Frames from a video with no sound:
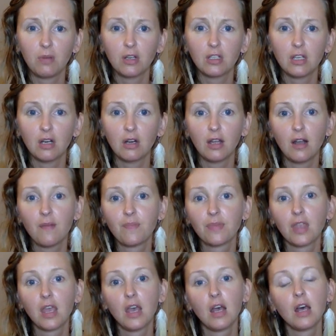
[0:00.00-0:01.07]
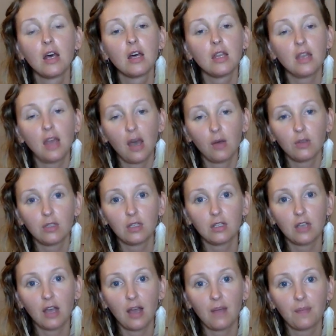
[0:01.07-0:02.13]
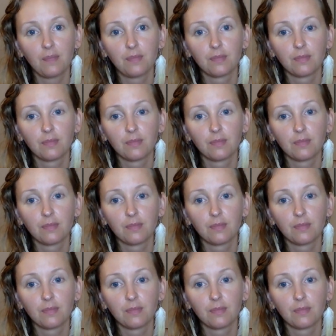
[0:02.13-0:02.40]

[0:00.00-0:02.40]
bacteria. Now's the time.